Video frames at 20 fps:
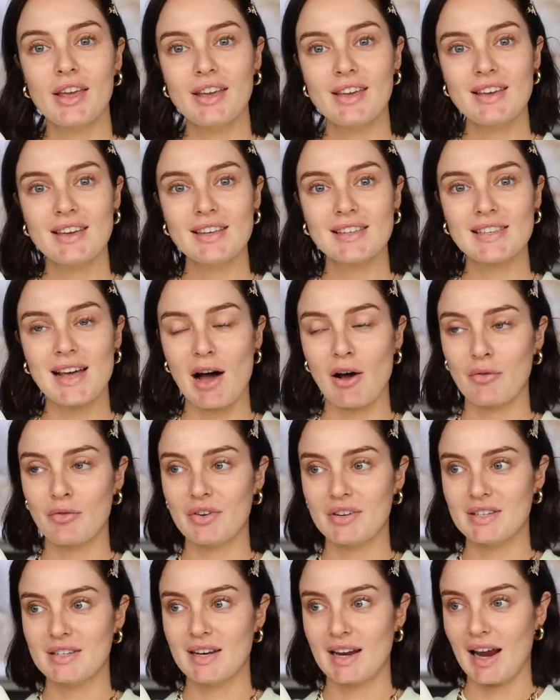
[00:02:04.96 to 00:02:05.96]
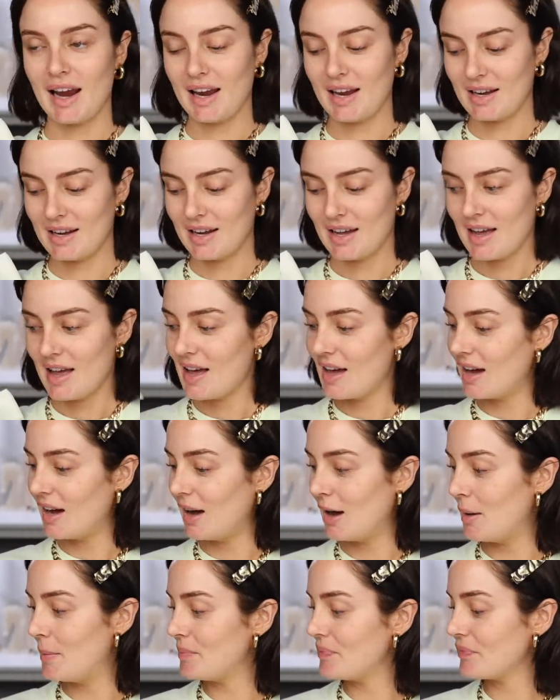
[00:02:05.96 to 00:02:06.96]
years outfit today.
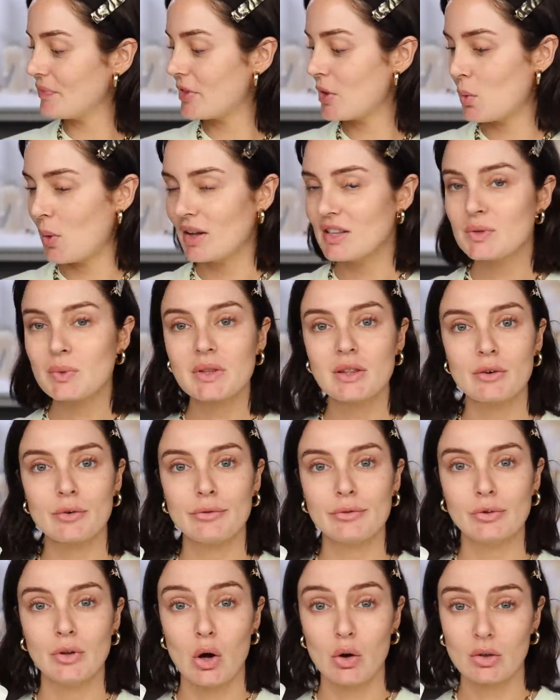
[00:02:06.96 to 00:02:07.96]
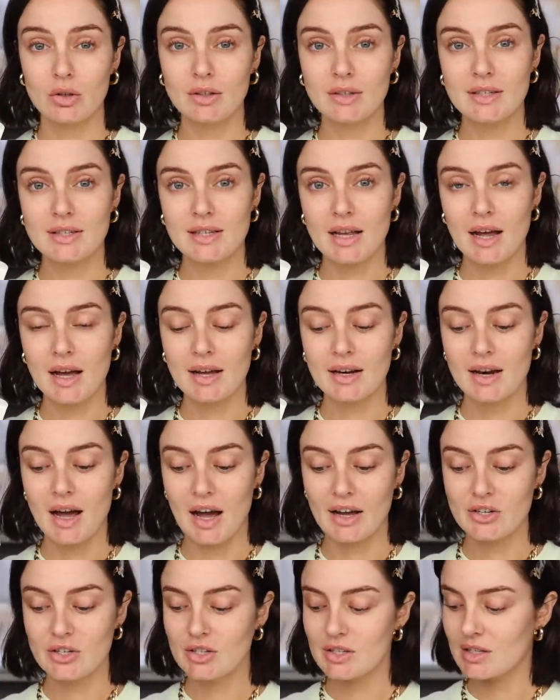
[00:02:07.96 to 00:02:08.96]
The ones with the floral design,
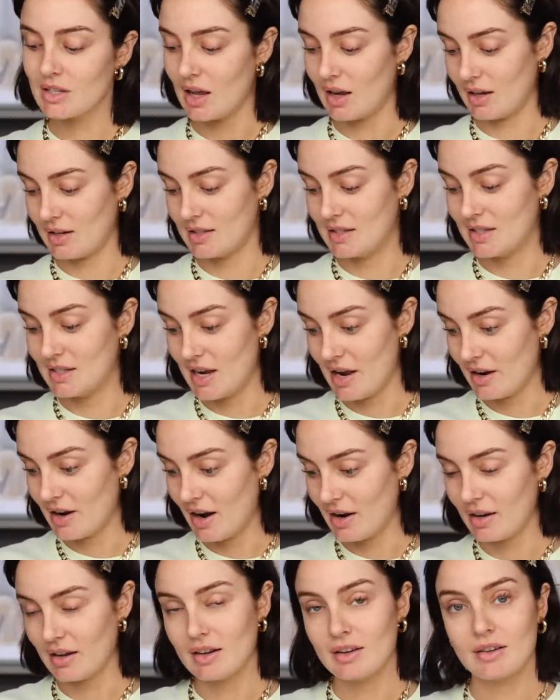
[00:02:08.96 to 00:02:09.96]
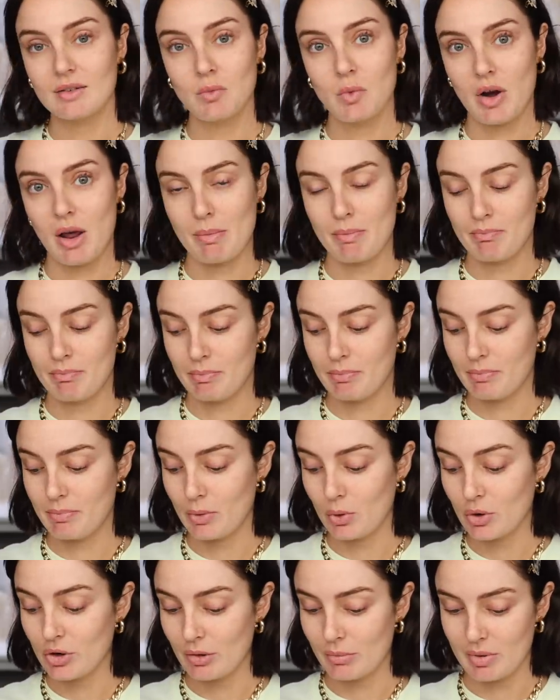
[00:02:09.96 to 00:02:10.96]
I just like stared at it when I
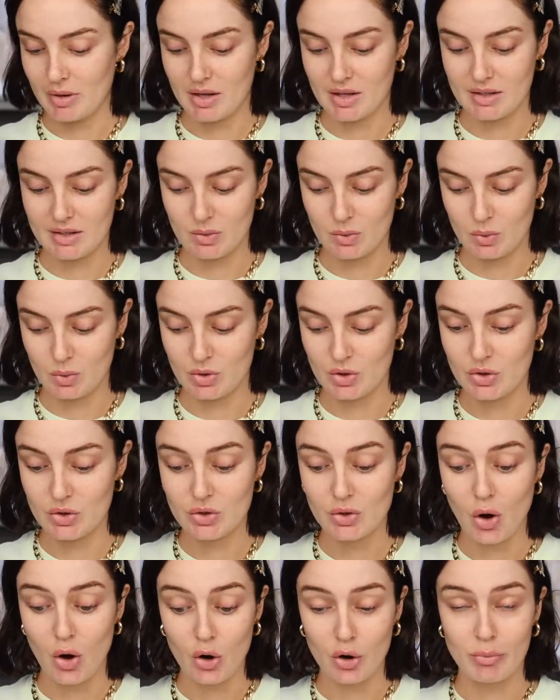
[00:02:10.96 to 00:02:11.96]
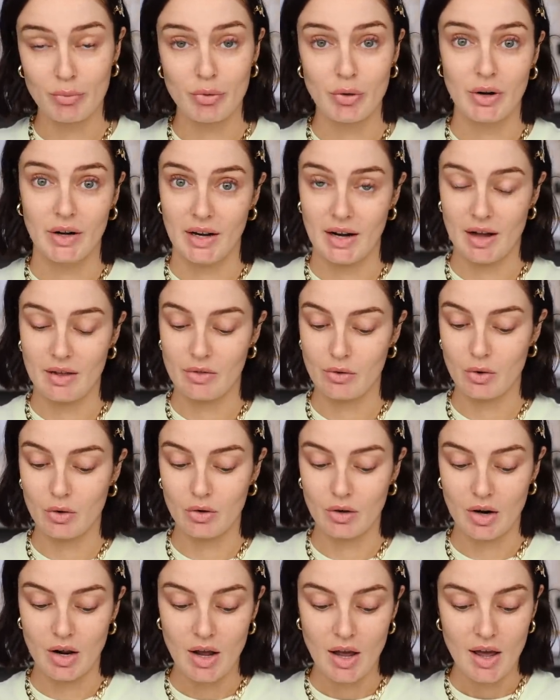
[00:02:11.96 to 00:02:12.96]
bought it because it was so pretty. I
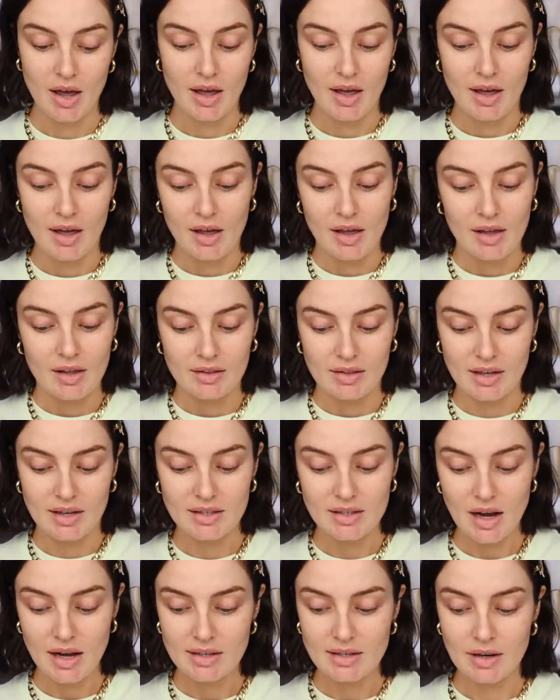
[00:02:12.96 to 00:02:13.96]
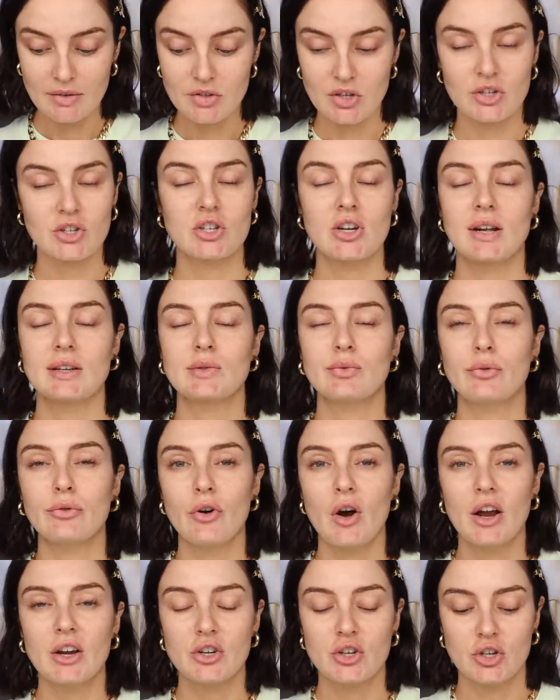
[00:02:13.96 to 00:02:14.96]
thought, these guys have such nice,
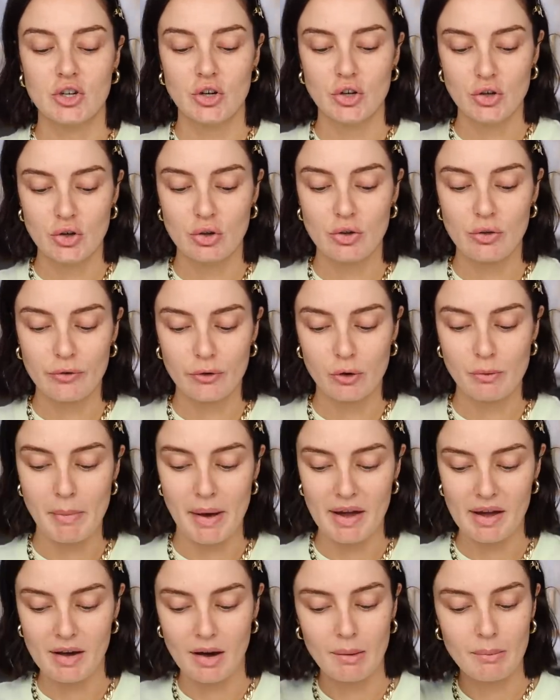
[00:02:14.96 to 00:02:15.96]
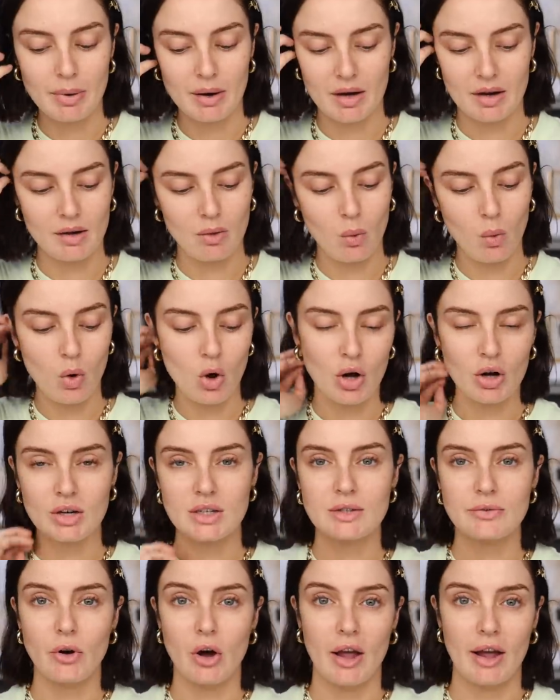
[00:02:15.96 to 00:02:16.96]
fresh, youthful makeup, but it
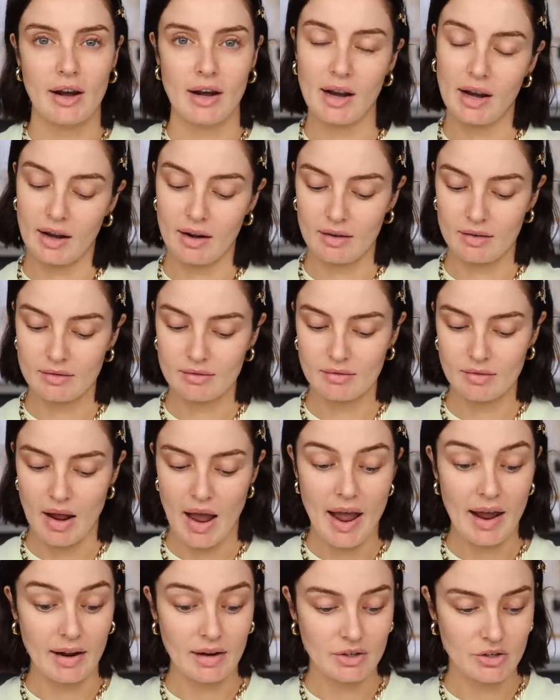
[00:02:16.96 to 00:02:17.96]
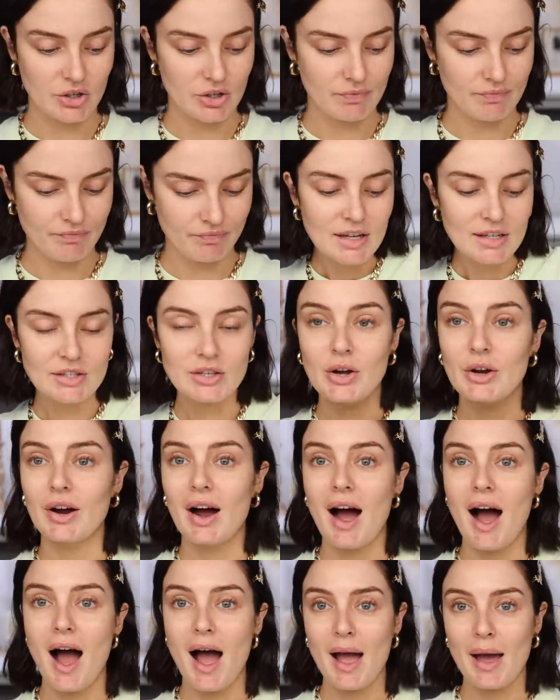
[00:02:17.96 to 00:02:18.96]
works for any age. So
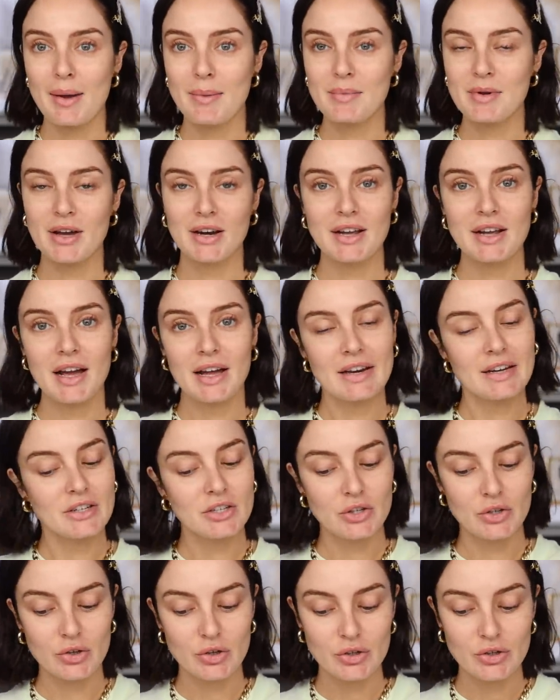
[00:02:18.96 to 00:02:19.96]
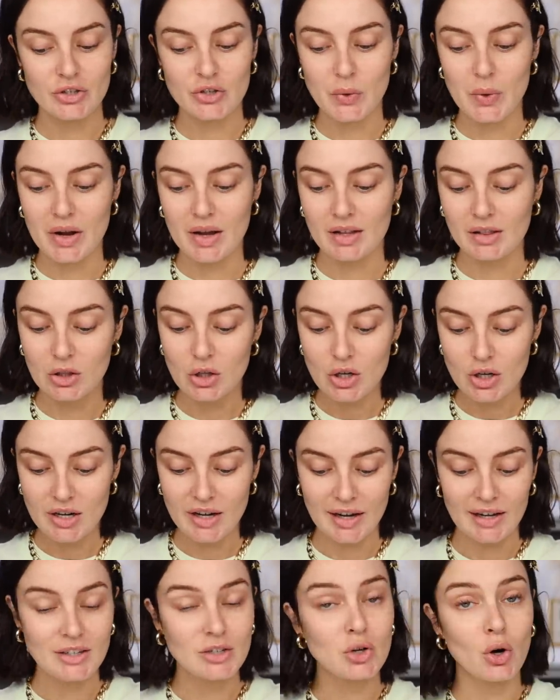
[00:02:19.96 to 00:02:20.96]
I'm gonna get into doing a look
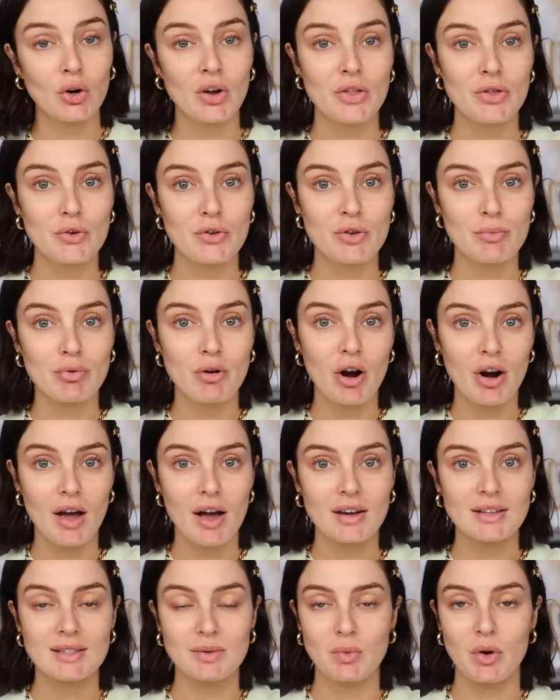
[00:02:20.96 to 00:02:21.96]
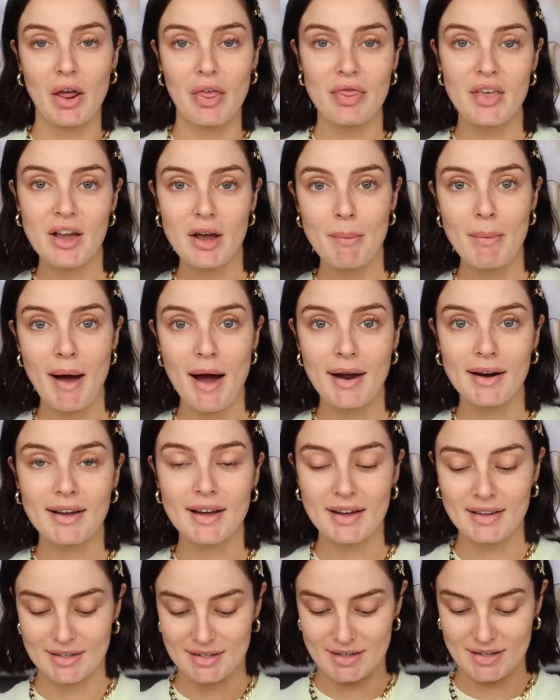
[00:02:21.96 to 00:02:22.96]
and talking through the products and what I think about
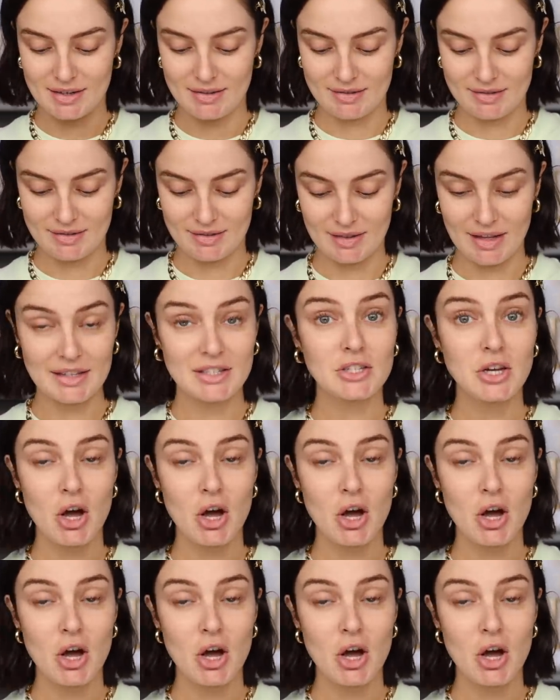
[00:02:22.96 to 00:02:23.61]
it. Let's